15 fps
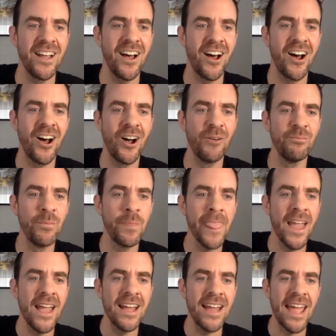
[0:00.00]

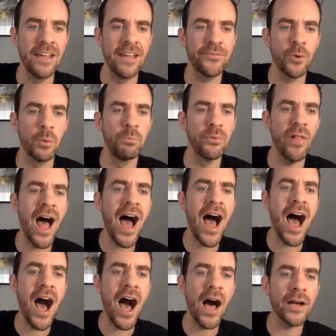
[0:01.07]
And for
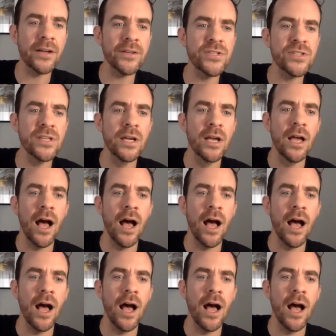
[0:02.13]
blogs,